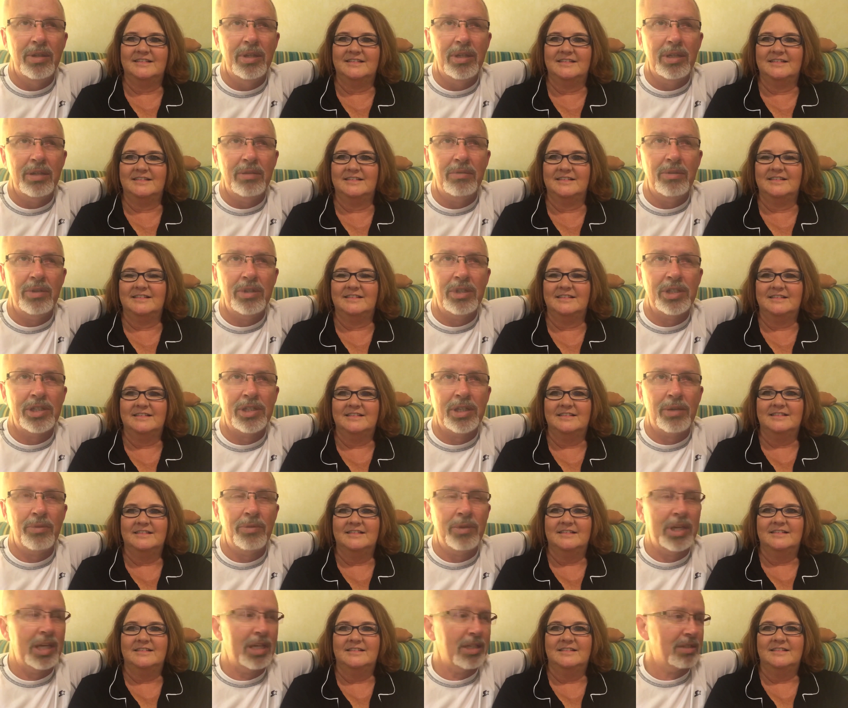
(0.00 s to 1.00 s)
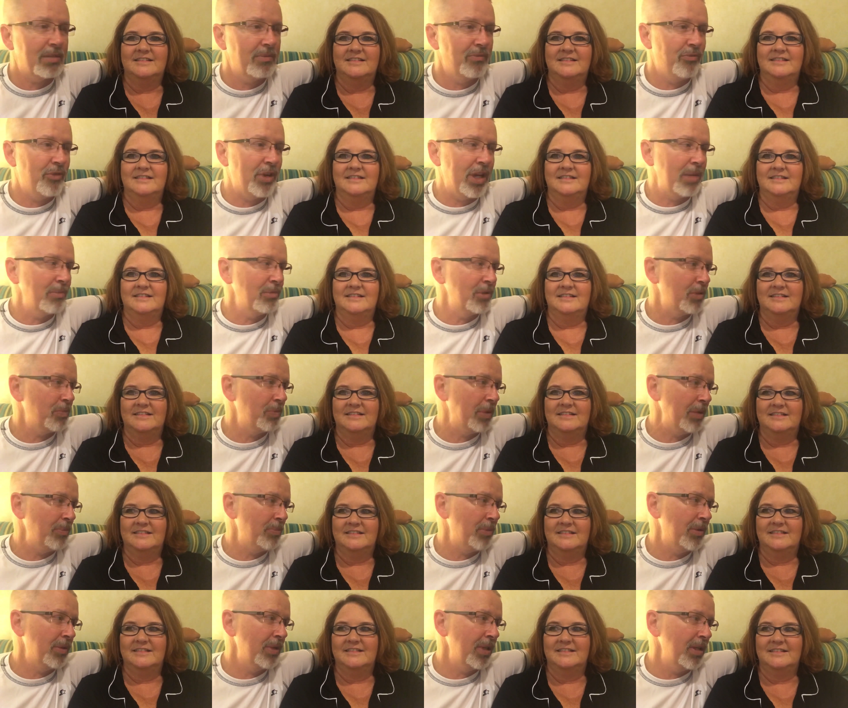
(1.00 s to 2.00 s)
Speaker 1: what do you say? We got some famous
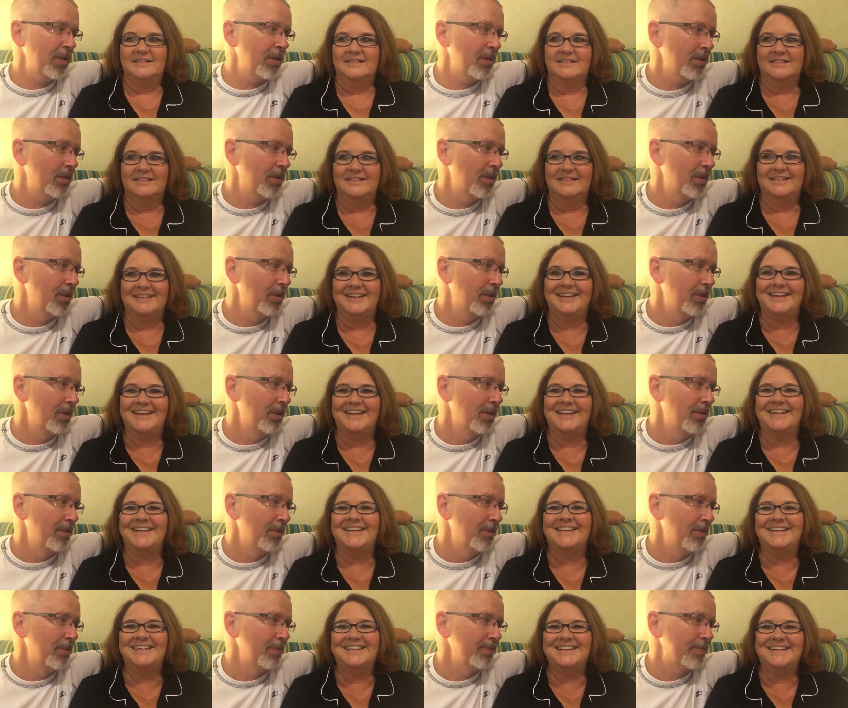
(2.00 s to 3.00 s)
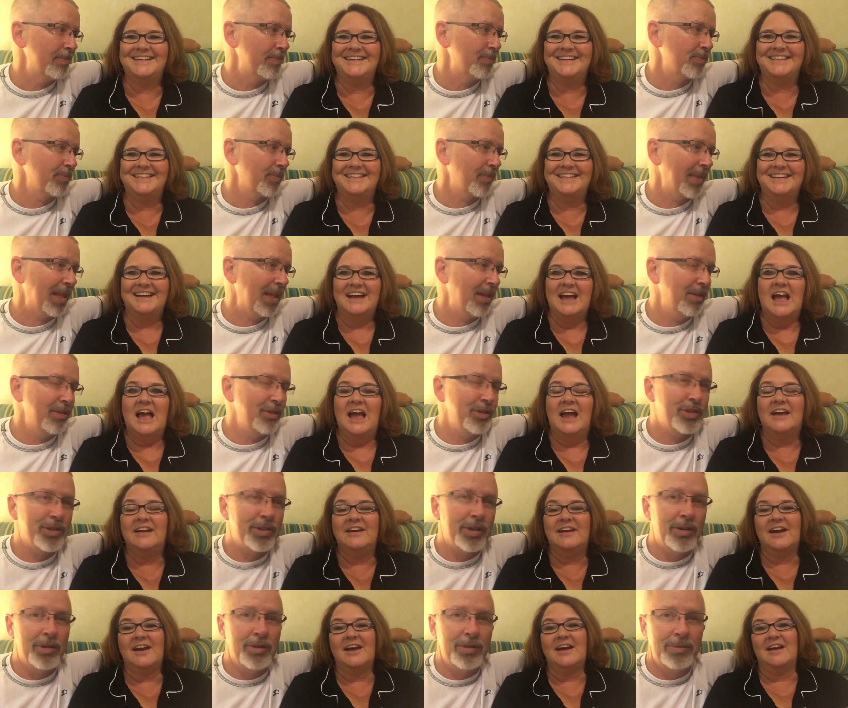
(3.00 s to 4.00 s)
people here. Yeah.
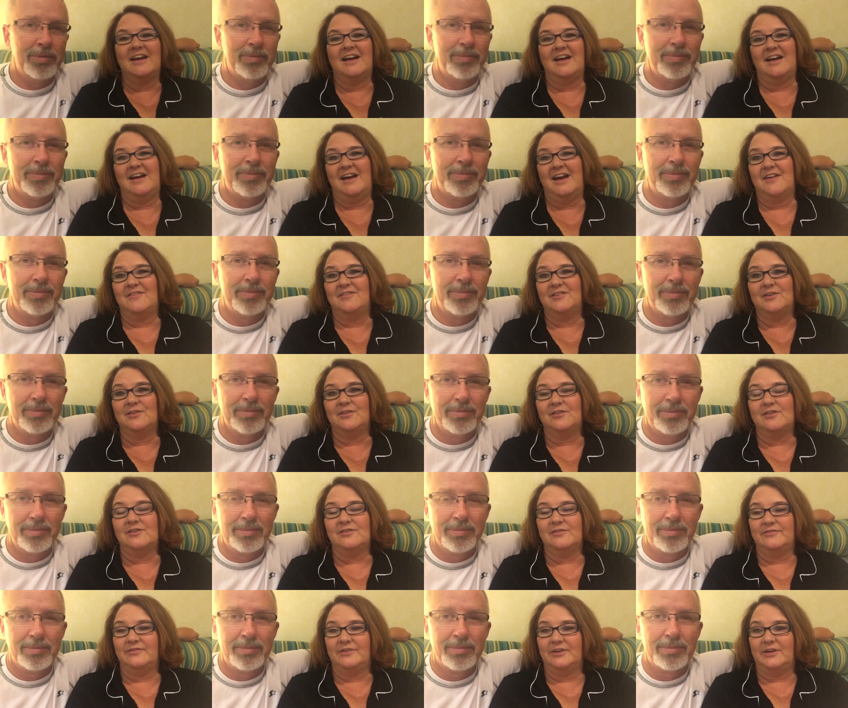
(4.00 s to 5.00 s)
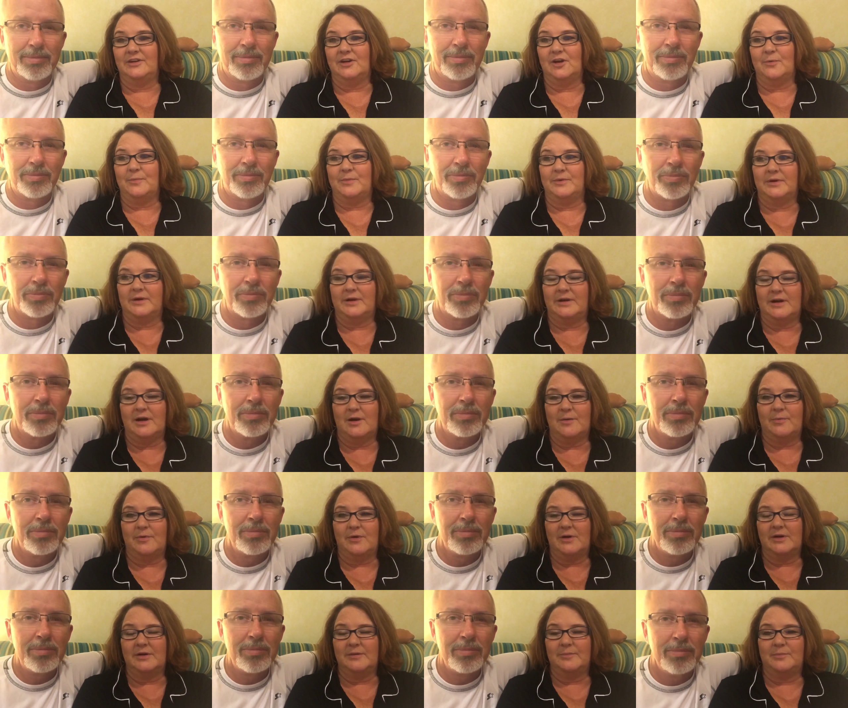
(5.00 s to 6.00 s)
And, I,
Speaker 2: I have it all on video, but and I'll
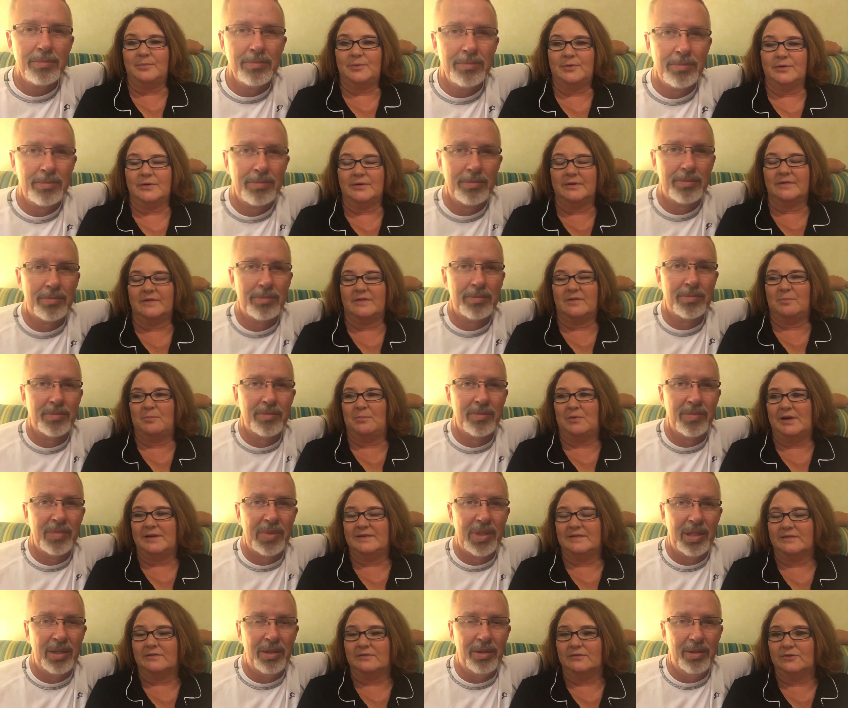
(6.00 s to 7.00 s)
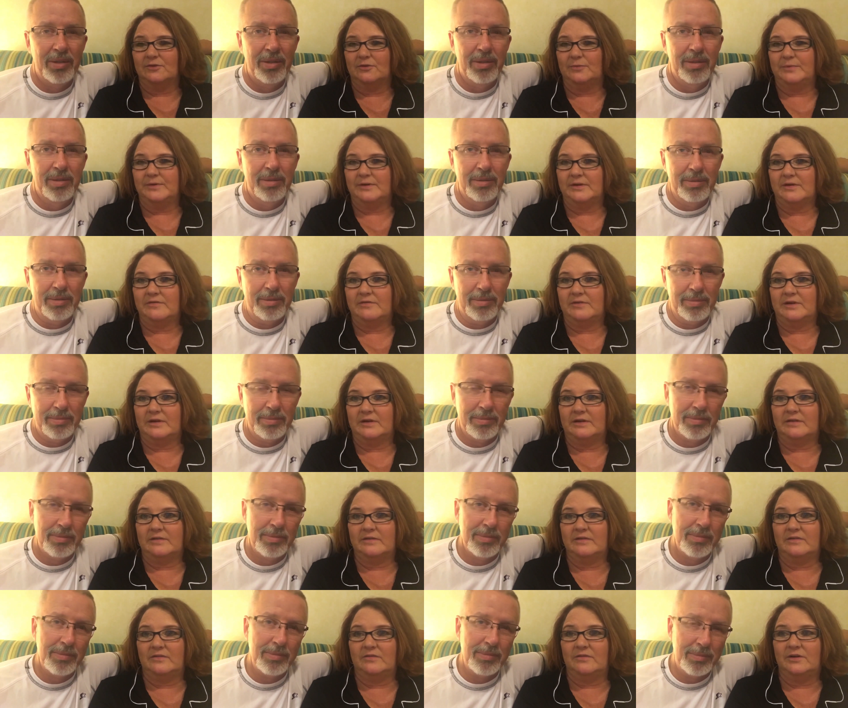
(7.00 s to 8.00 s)
probably put a splice a little bit of it into
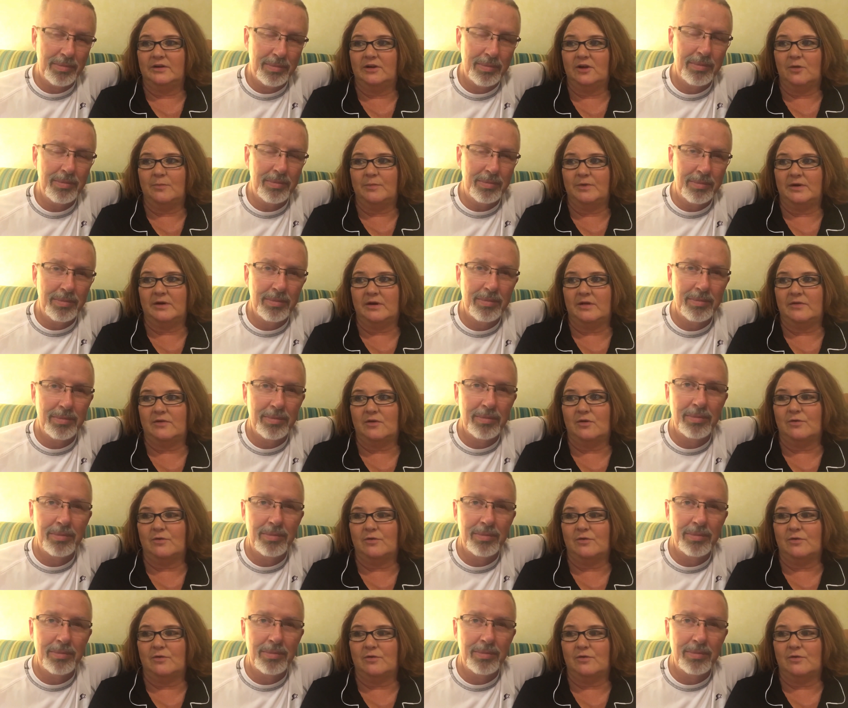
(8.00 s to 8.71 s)
this video, but not the whole